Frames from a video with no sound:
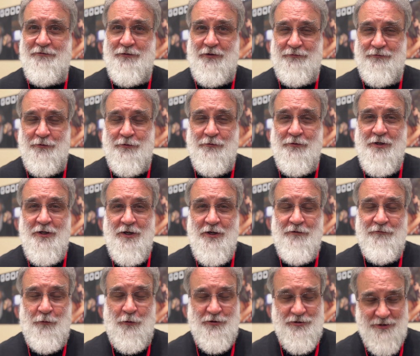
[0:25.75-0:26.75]
So I feel
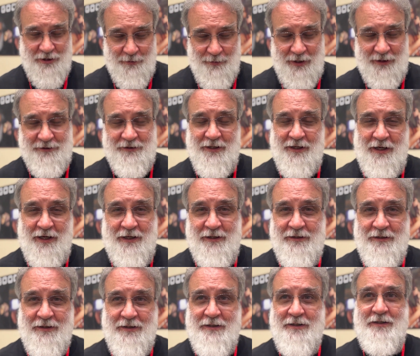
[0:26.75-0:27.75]
fortunate about that.
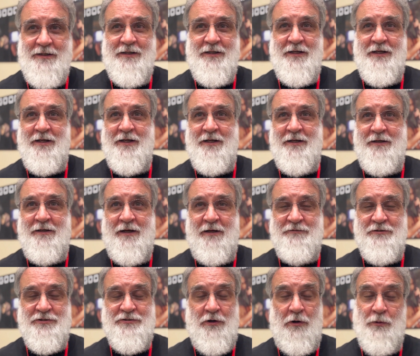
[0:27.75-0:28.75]
And I've
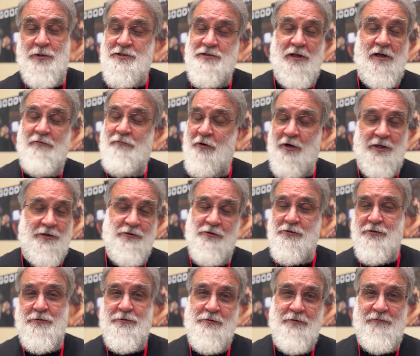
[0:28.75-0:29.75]
just always loved what I
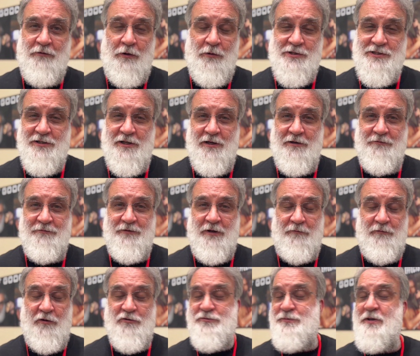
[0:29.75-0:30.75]
do. I've
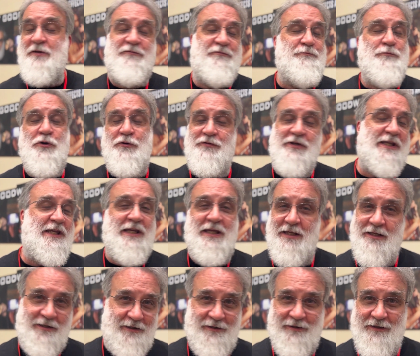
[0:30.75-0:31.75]
always been a movie
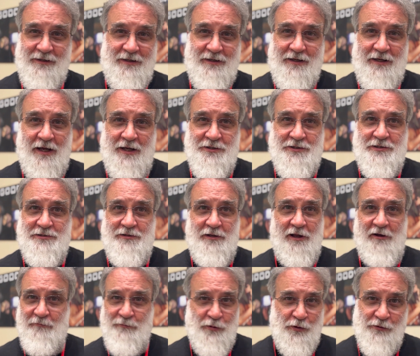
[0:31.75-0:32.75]
geek and just
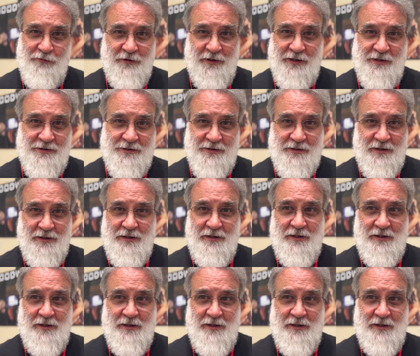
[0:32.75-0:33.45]
love movies.